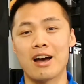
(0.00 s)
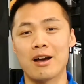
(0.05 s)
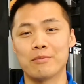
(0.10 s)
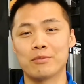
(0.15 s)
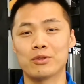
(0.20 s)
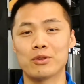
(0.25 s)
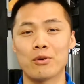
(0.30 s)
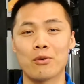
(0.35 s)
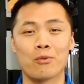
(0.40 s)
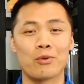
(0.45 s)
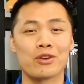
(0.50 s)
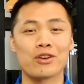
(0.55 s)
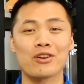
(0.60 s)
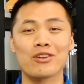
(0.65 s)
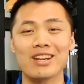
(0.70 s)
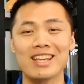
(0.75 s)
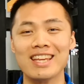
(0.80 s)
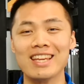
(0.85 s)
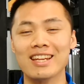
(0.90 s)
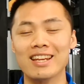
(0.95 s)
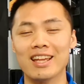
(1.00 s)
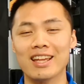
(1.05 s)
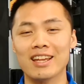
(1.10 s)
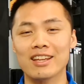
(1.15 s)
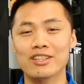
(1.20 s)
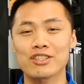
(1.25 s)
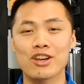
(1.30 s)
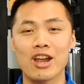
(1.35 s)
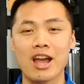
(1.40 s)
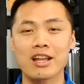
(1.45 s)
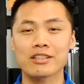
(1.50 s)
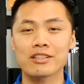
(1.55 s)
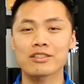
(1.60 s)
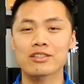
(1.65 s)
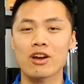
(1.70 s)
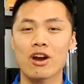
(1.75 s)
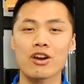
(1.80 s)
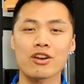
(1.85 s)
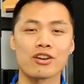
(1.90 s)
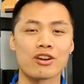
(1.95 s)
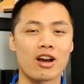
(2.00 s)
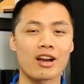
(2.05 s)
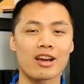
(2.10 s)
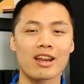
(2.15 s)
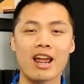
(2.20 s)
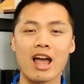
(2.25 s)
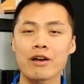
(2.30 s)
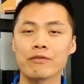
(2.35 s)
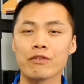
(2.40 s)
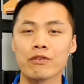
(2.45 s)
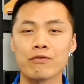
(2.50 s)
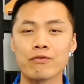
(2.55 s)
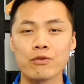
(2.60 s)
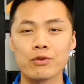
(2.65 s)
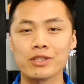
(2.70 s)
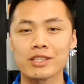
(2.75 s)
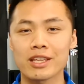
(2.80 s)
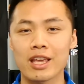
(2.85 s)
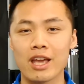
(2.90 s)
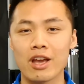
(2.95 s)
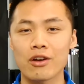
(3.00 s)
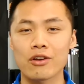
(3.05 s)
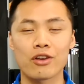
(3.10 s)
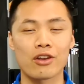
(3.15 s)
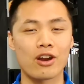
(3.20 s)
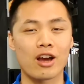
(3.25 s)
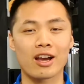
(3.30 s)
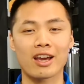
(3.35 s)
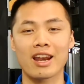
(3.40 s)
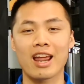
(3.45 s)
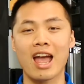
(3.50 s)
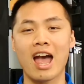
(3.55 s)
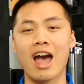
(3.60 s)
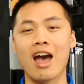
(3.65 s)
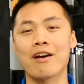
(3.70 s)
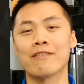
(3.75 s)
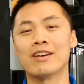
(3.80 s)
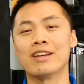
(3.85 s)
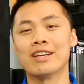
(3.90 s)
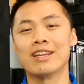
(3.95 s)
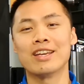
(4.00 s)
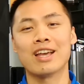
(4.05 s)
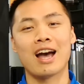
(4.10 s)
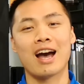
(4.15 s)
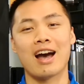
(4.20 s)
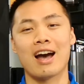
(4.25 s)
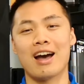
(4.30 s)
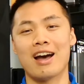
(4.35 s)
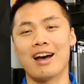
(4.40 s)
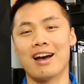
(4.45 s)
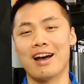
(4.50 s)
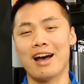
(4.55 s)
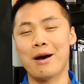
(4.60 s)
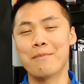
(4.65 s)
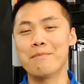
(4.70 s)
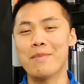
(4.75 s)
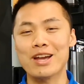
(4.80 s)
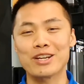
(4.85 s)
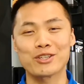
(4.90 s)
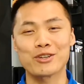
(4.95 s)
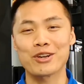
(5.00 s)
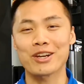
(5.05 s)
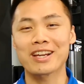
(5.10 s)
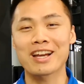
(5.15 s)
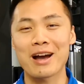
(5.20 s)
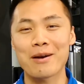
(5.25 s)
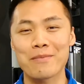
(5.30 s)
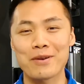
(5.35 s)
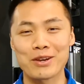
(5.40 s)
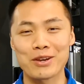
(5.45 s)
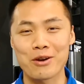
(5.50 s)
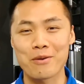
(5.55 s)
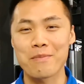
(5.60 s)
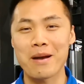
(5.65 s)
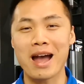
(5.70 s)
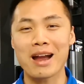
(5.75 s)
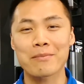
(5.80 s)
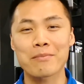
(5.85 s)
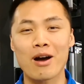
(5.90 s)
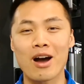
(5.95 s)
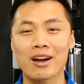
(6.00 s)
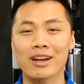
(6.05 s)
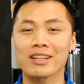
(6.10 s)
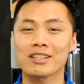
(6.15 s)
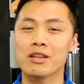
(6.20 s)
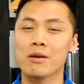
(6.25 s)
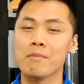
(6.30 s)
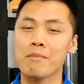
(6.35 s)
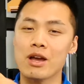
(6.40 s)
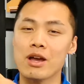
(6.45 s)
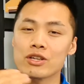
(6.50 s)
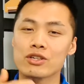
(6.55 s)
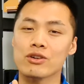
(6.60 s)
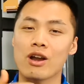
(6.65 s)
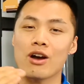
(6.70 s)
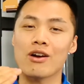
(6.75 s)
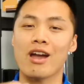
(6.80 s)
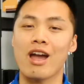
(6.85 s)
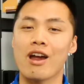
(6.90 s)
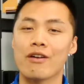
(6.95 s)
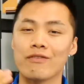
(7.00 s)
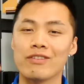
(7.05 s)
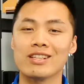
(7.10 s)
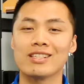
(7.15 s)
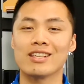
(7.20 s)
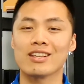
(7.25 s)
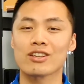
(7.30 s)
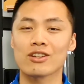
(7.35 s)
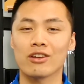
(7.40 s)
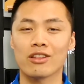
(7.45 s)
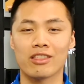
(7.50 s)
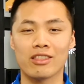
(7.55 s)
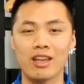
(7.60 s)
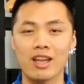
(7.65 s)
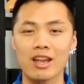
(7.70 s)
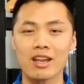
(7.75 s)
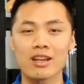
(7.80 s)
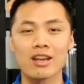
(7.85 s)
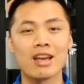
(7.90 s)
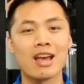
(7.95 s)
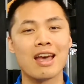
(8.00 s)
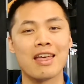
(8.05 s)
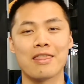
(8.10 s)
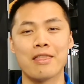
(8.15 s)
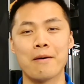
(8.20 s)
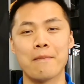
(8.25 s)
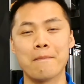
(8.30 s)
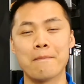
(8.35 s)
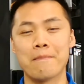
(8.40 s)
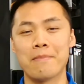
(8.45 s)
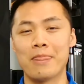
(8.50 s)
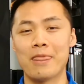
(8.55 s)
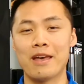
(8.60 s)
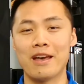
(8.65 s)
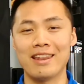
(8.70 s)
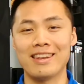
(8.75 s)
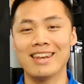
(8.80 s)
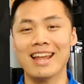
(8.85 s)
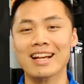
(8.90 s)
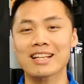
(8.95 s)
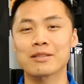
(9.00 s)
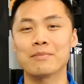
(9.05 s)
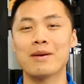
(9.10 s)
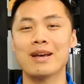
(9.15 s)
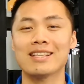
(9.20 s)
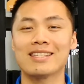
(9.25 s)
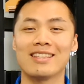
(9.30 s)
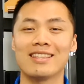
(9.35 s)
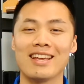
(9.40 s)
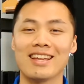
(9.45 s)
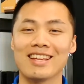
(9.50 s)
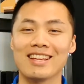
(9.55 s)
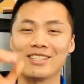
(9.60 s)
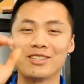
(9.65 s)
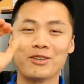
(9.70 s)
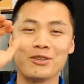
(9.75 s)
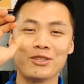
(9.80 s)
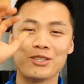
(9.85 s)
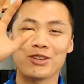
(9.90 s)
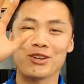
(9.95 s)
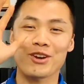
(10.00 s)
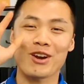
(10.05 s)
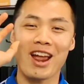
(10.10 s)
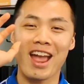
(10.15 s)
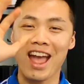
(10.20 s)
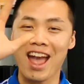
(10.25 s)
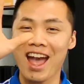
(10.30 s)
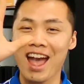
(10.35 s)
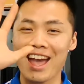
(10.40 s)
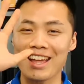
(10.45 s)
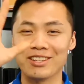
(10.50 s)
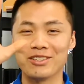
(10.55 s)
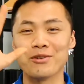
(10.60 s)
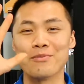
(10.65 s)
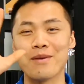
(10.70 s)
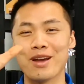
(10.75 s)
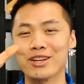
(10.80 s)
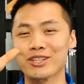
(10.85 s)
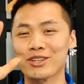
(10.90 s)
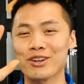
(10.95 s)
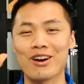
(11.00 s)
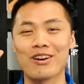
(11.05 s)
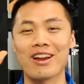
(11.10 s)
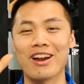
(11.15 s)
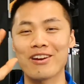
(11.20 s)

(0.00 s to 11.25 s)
So when you're eating, chances are you're not gonna have a food scale, you're not gonna have a measuring cup in your back pocket to measure out every single thing. The next best thing is using your hand to measure out